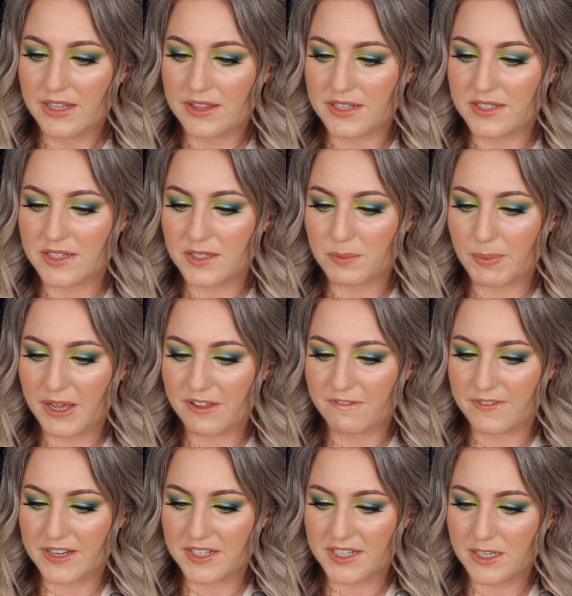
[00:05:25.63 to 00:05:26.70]
This is by
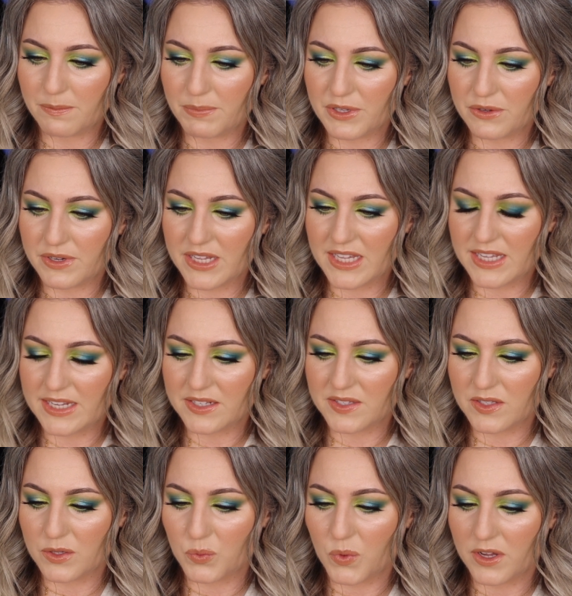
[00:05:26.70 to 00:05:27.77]
Fenty Beauty. It's
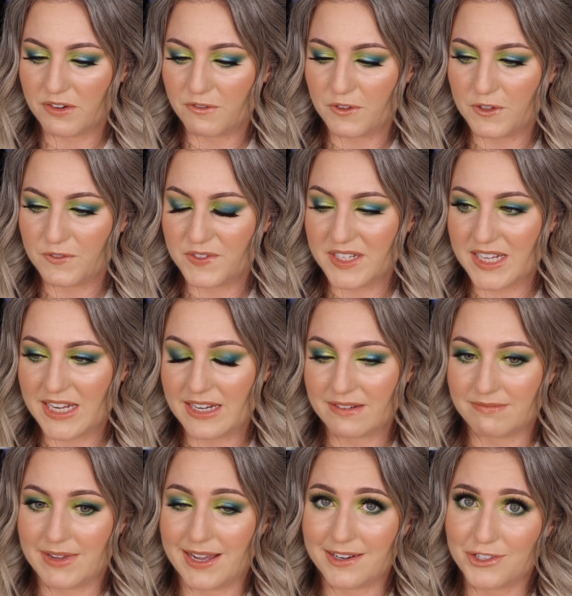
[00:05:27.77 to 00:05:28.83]
the
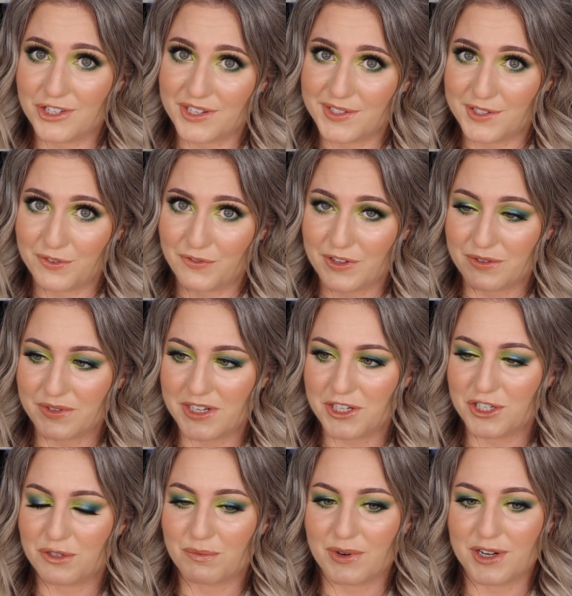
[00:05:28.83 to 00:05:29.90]
115. Actually, it's a
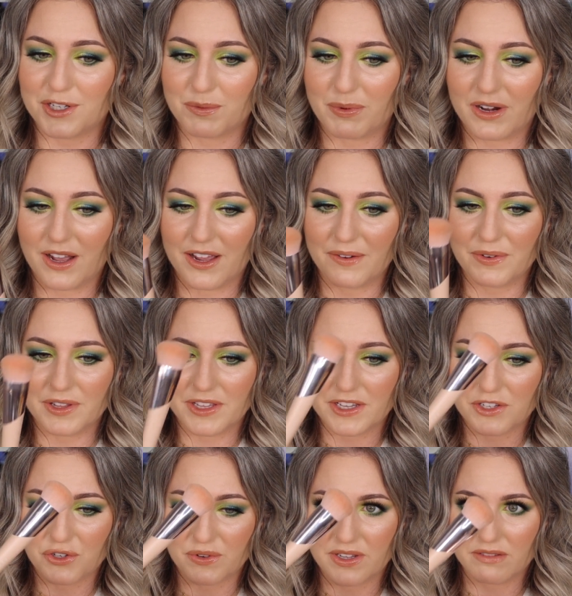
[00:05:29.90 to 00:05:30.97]
foundation brush, but I really
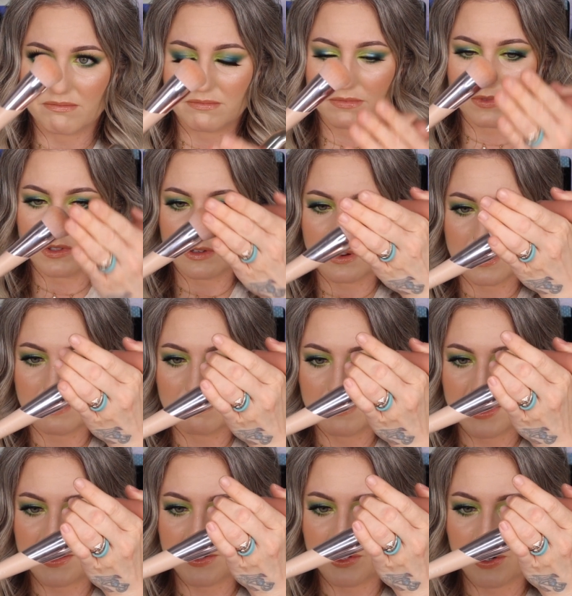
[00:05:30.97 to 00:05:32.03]
enjoy, sorry,
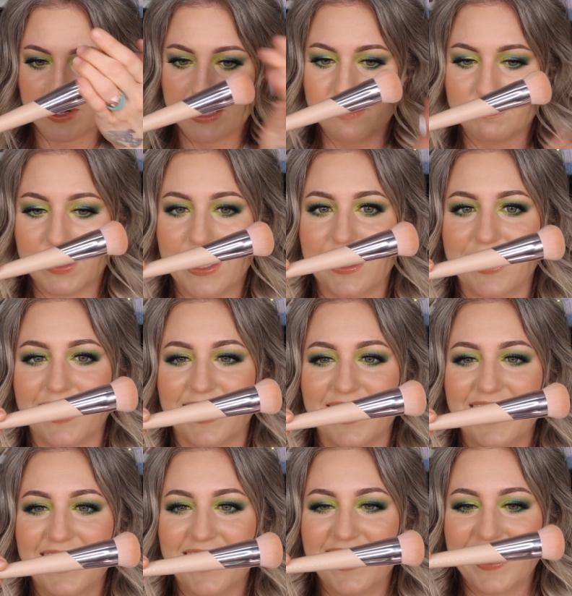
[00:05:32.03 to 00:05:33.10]
it's dirty.
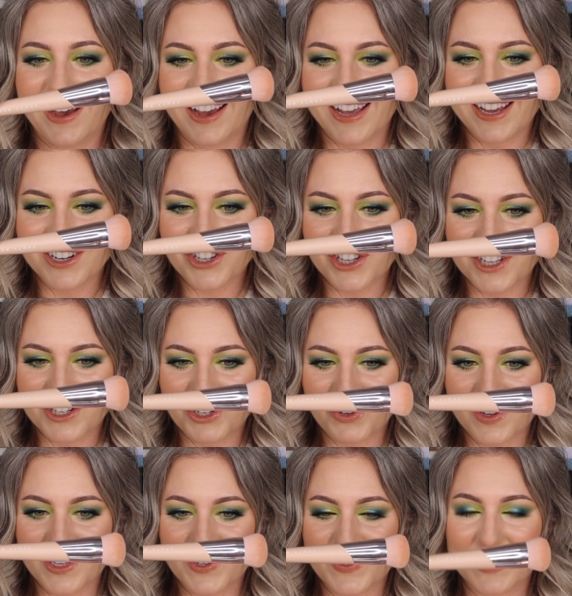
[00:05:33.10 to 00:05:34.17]
I actually
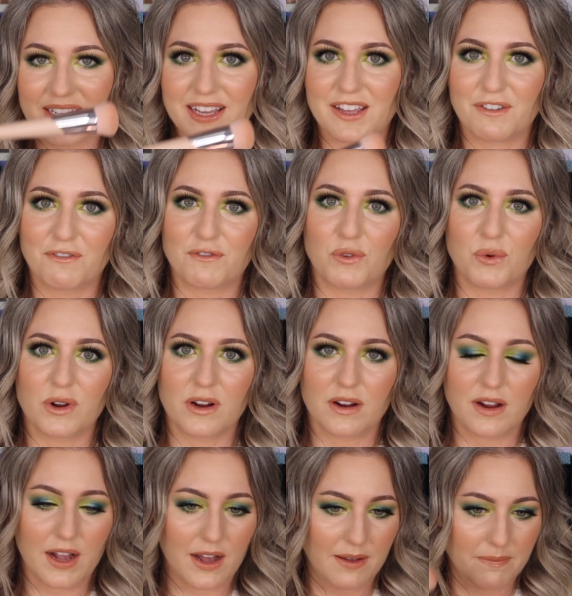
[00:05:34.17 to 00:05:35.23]
enjoy using it
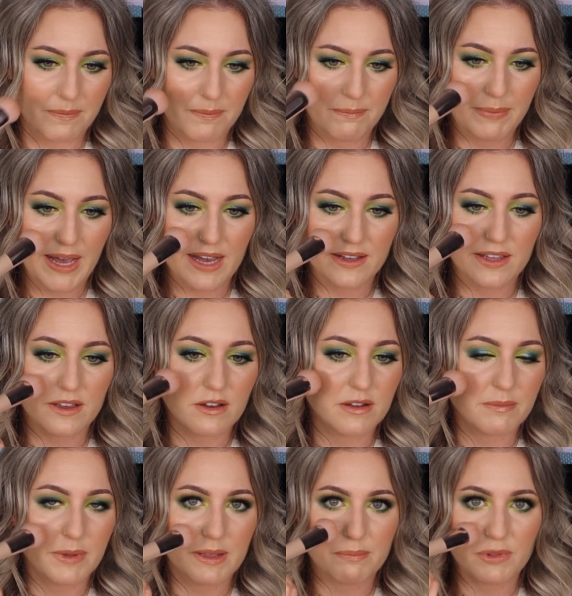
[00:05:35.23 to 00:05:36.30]
for packing
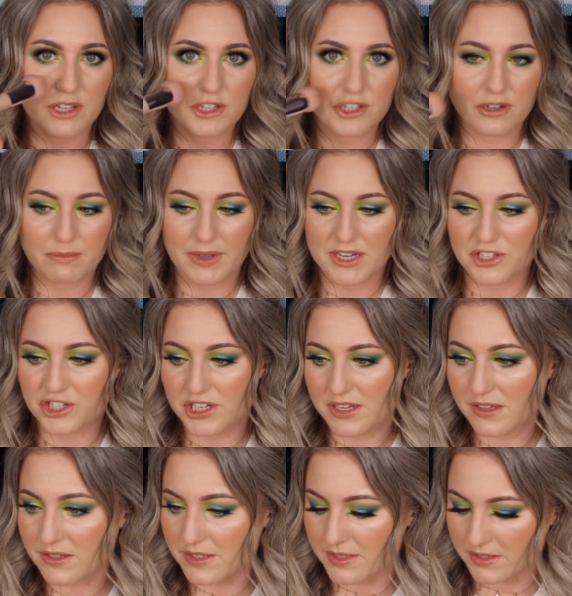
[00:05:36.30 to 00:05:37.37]
on my blush on my
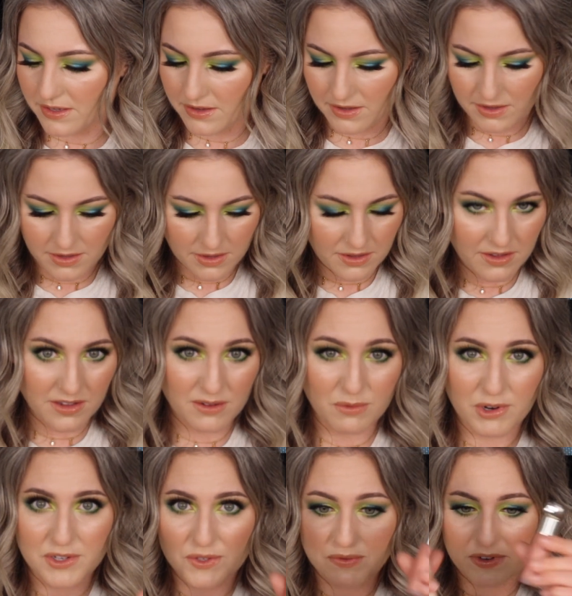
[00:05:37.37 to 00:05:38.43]
cheeks. It works